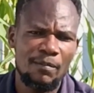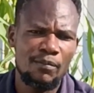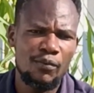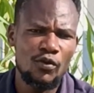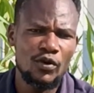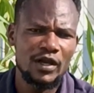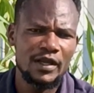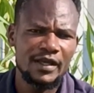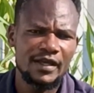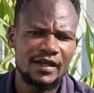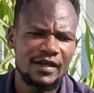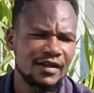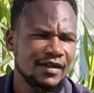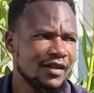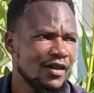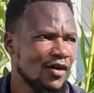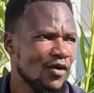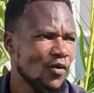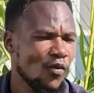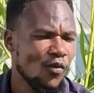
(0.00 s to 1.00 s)
pulling
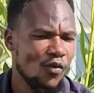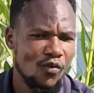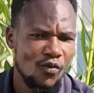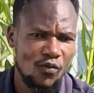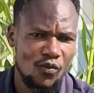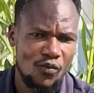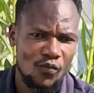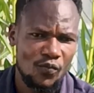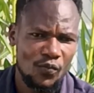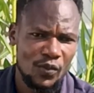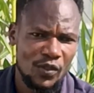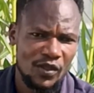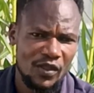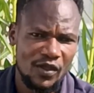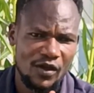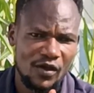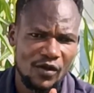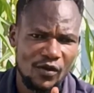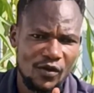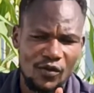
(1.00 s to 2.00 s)

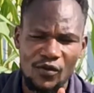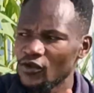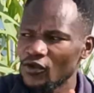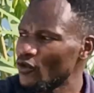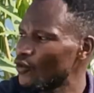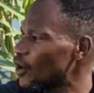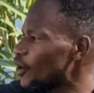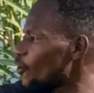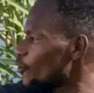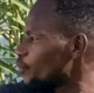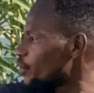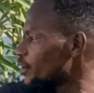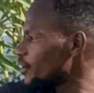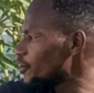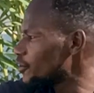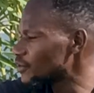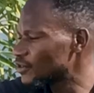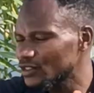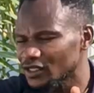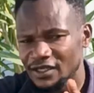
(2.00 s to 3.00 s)
your
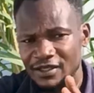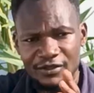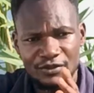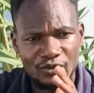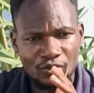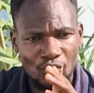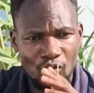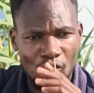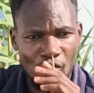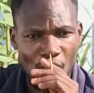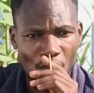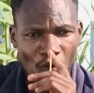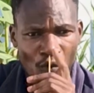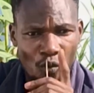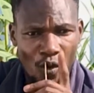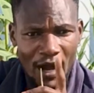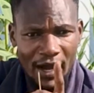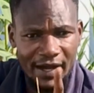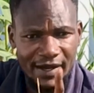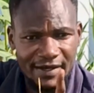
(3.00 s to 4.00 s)
opinions into
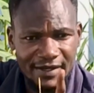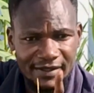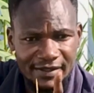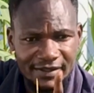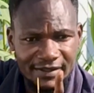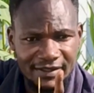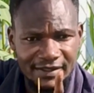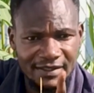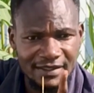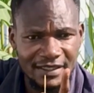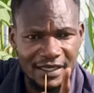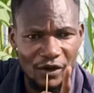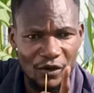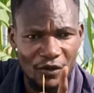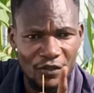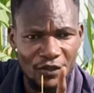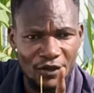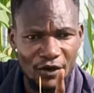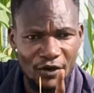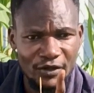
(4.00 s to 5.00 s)
one
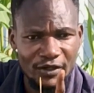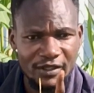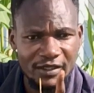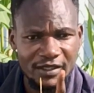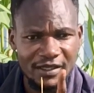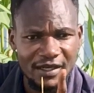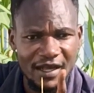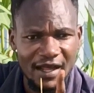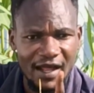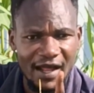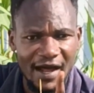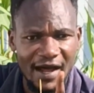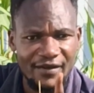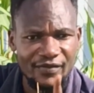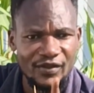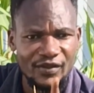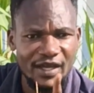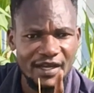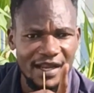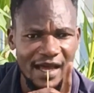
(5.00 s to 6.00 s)
single thought
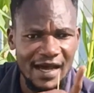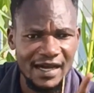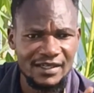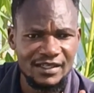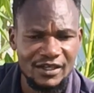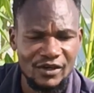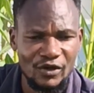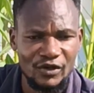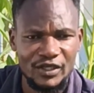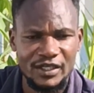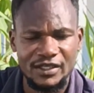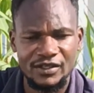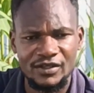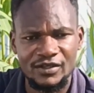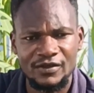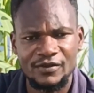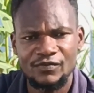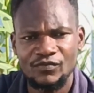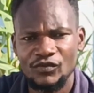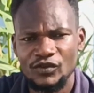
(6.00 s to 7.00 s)
and then acting on it.
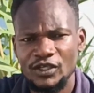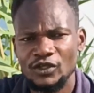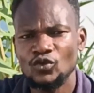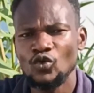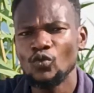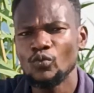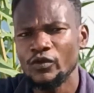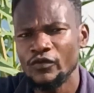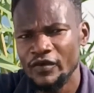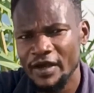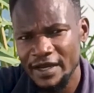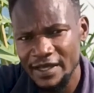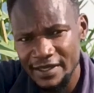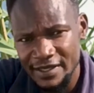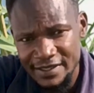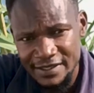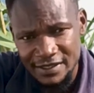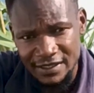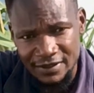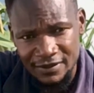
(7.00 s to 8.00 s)
It will be very
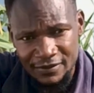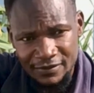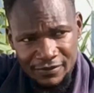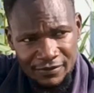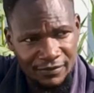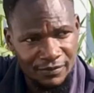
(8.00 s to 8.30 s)
easy.